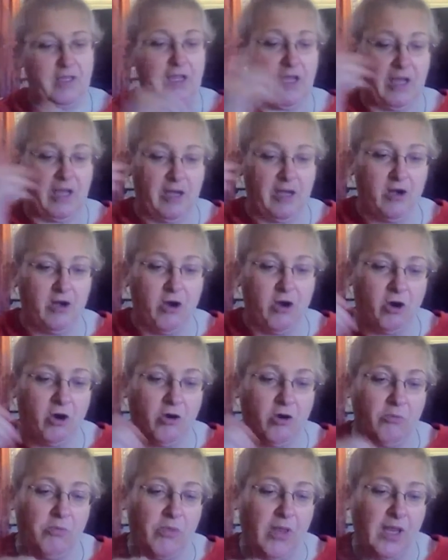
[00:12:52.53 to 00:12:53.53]
Yeah,
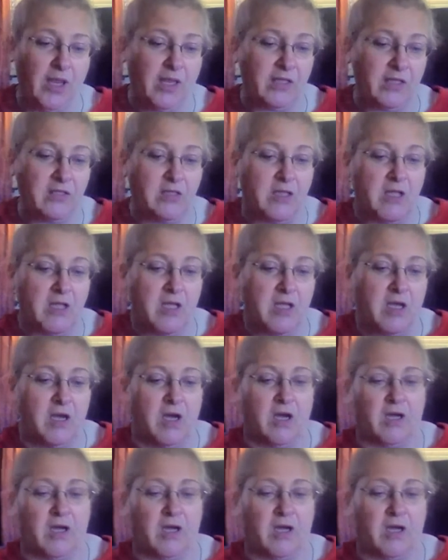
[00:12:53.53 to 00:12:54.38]
our plants. Uh,